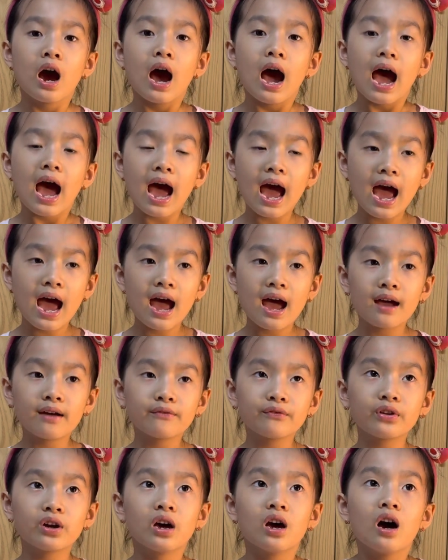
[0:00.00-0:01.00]

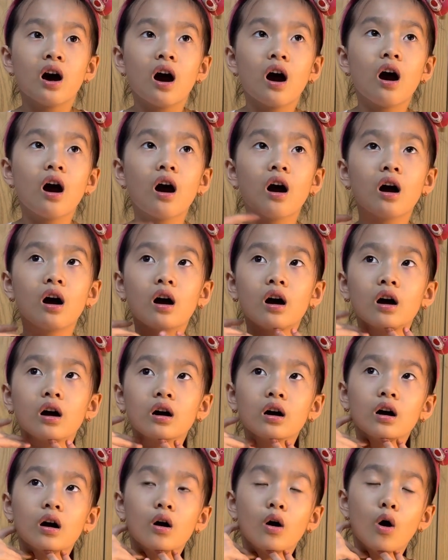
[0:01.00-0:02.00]
have
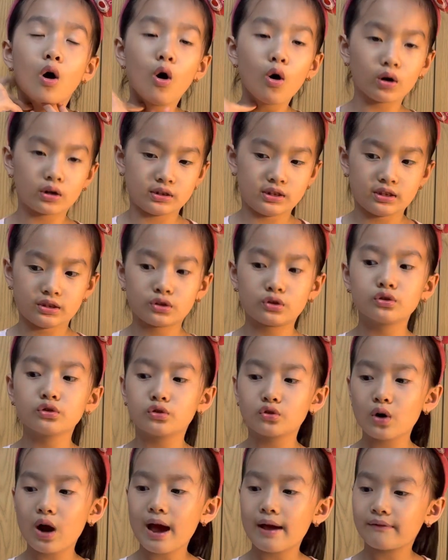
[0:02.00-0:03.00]
a horse to
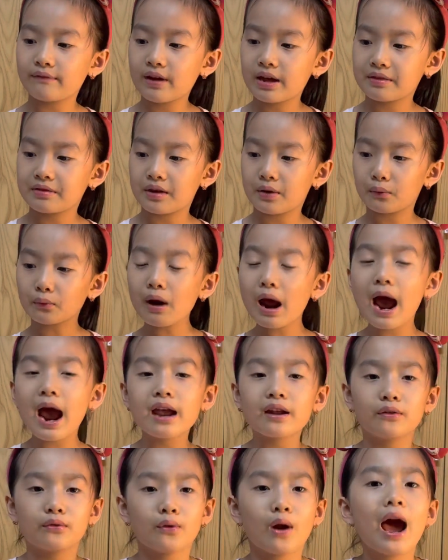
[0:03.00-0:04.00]
drive, and they
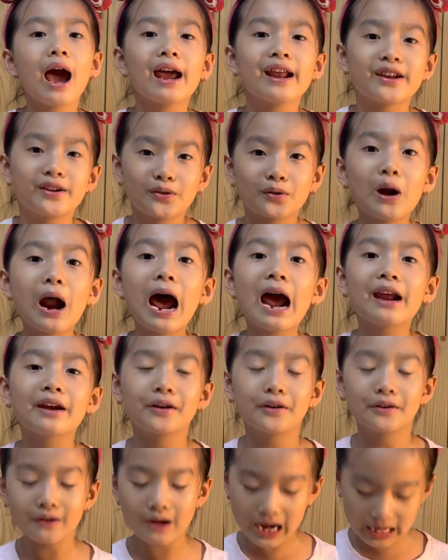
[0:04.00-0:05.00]
ride
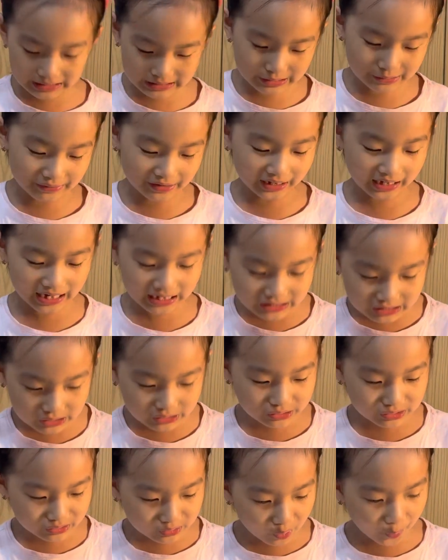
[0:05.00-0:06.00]
till they get to
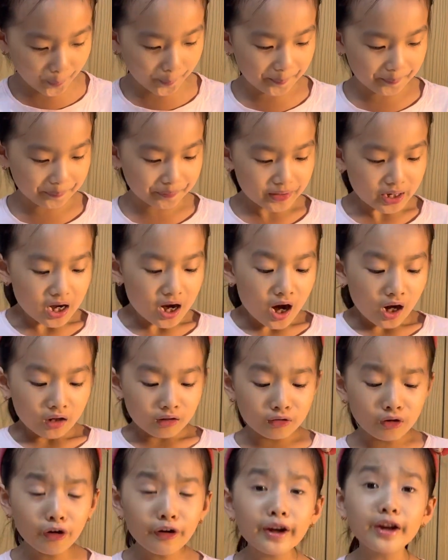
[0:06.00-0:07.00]
school.
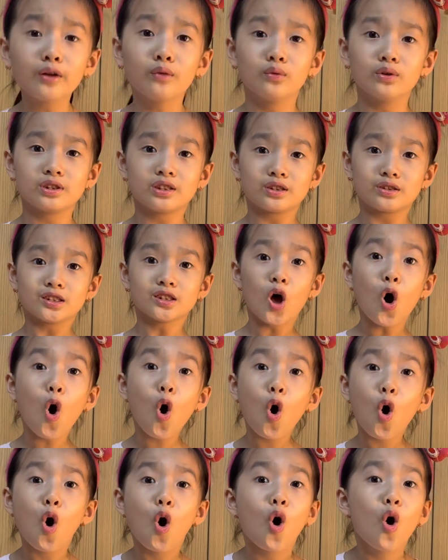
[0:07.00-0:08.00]
Learning was so
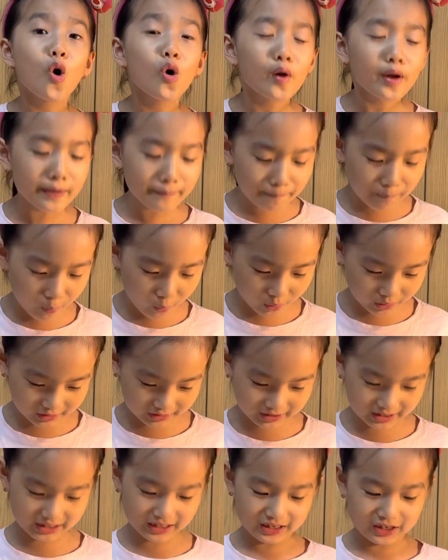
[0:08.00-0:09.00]

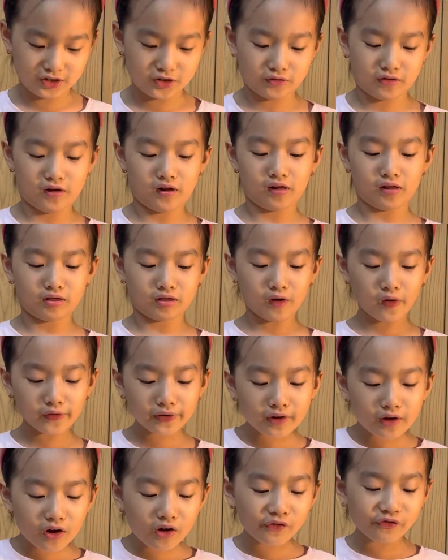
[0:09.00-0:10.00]
important to
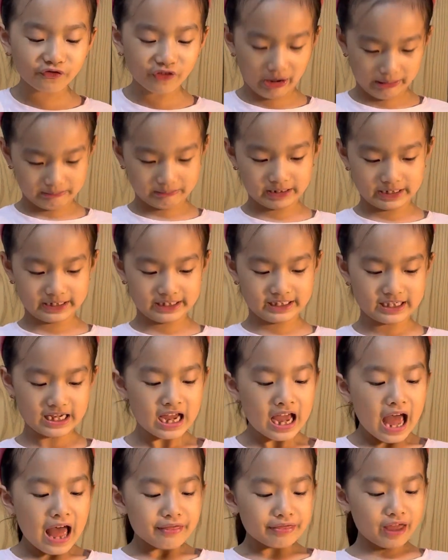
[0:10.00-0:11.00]
colonial families
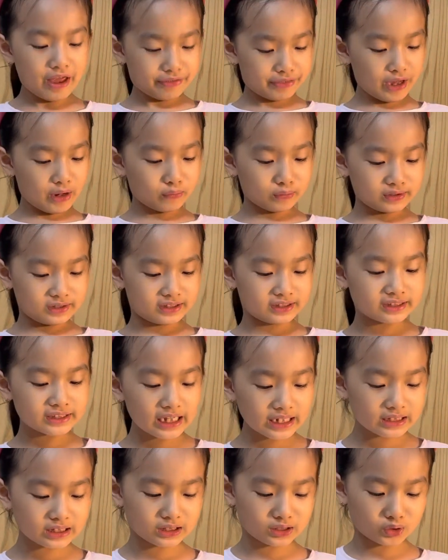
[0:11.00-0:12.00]
that there were 6
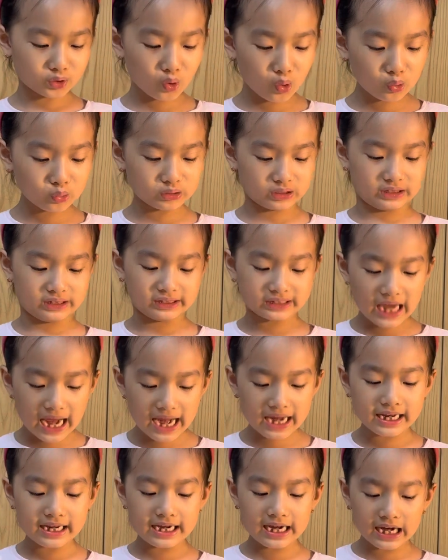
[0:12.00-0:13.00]
schools
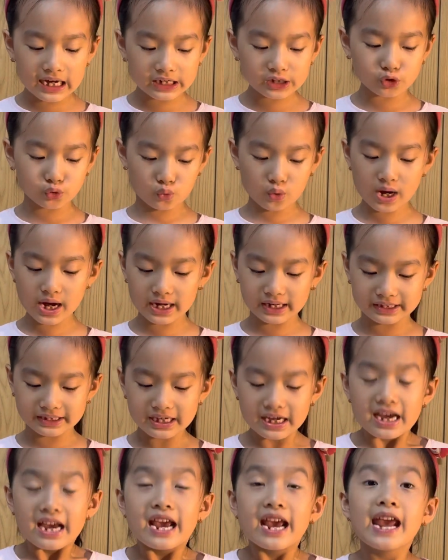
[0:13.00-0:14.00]
day each week.
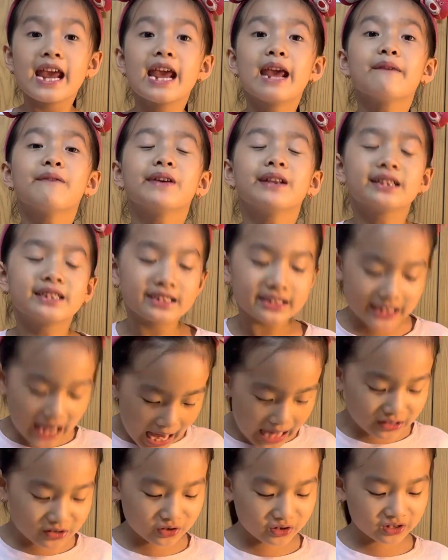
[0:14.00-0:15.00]
Even
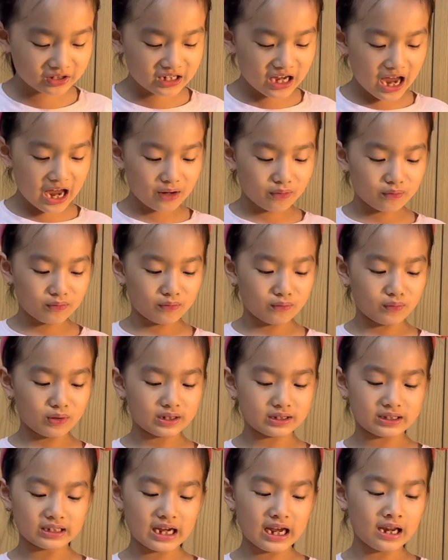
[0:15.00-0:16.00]
Saturday was
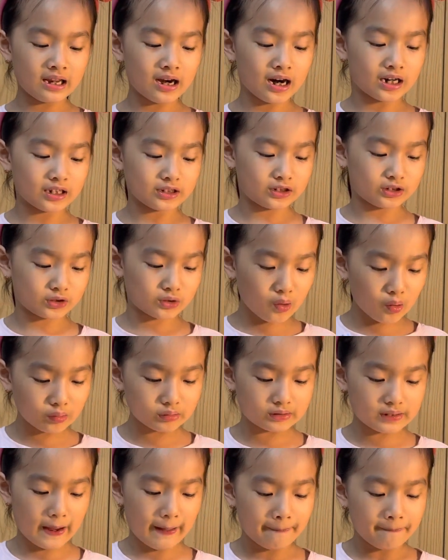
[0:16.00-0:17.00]
in a school
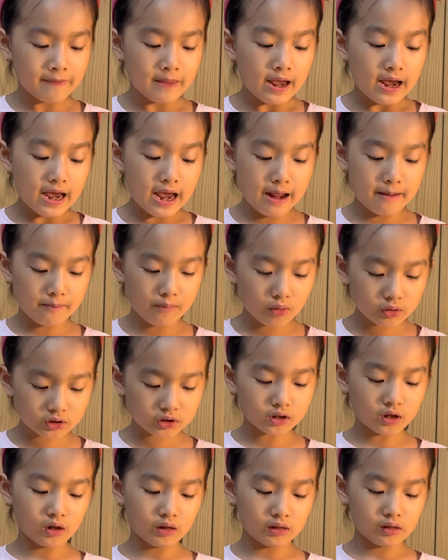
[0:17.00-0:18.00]
day. In most
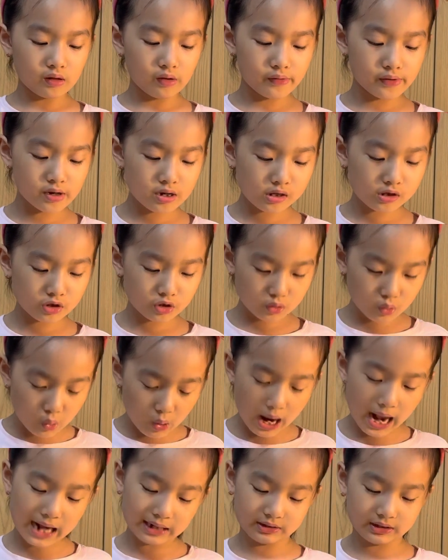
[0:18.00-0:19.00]
colonial
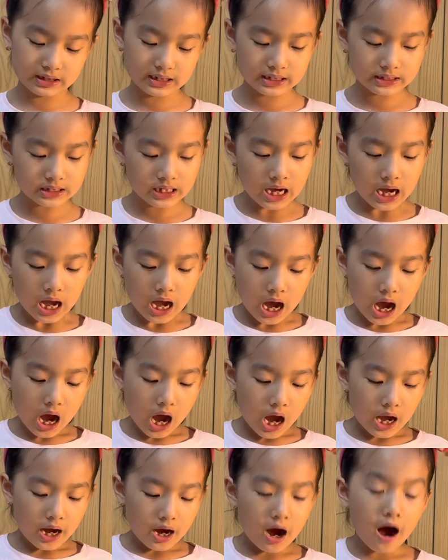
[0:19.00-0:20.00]
schoolhouses,
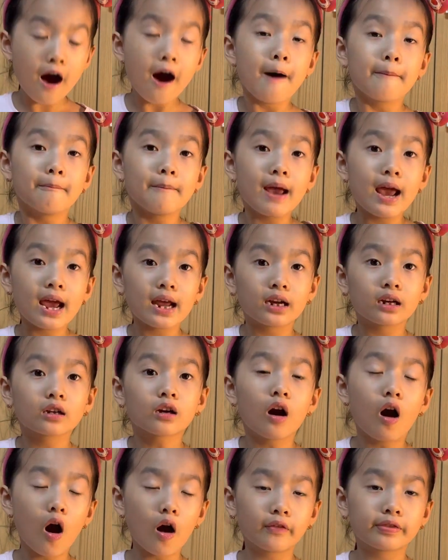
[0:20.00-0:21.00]
a man
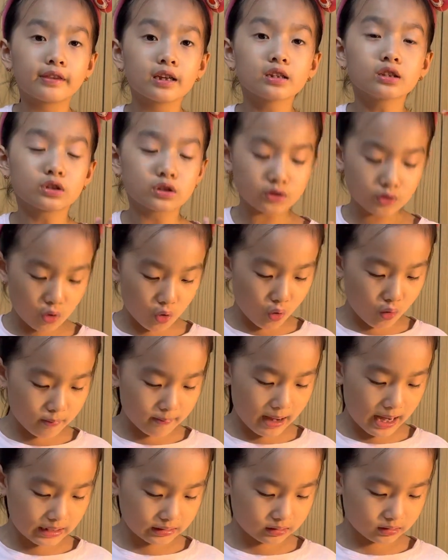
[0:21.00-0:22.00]
called the
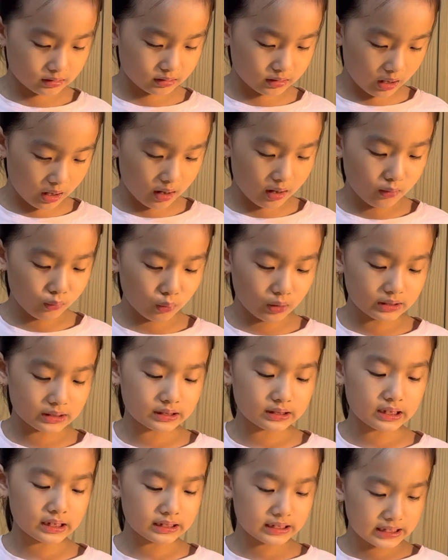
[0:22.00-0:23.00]
schoolmaster was
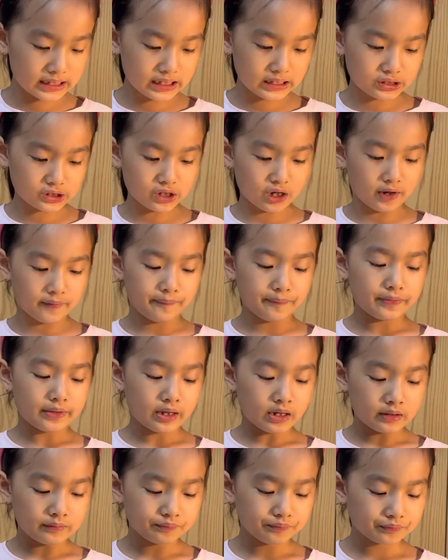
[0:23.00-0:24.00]
the teacher.
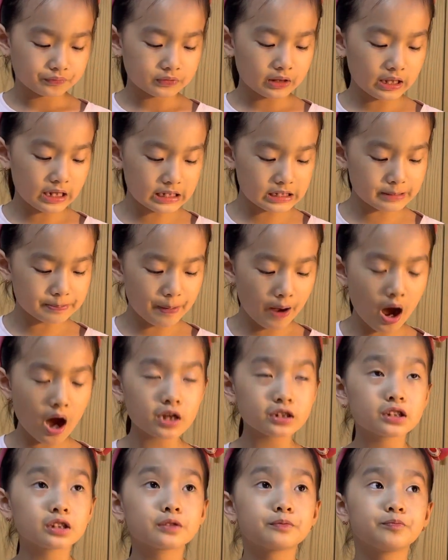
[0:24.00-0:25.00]
Let's
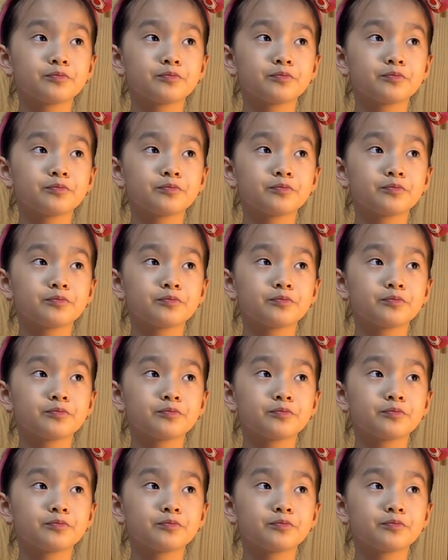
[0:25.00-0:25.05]
pause.